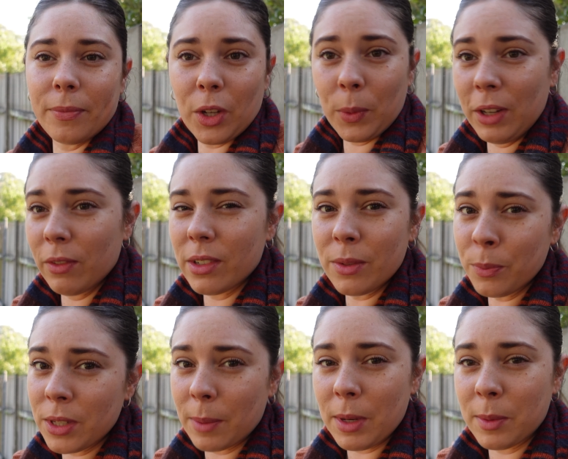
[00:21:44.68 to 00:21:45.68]
We even
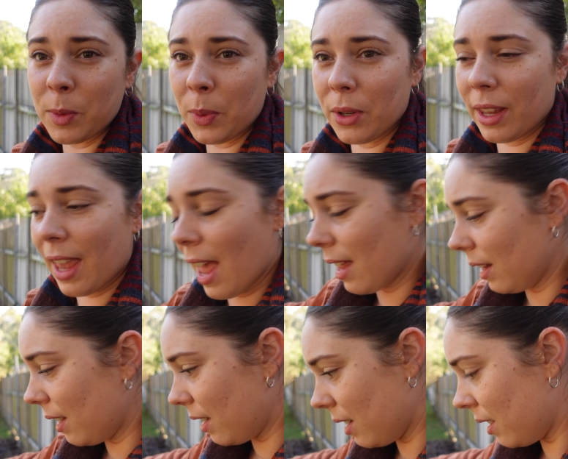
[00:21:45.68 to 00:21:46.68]
sometimes put cat
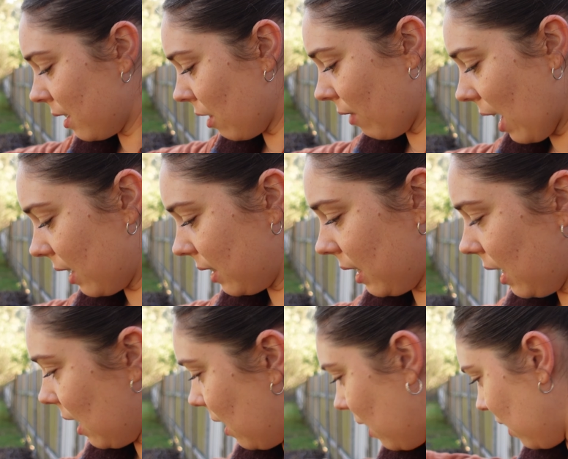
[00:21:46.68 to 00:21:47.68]
litter around
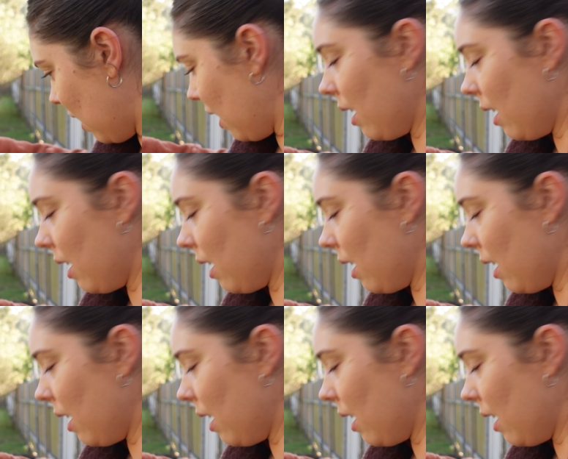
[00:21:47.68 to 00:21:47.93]
here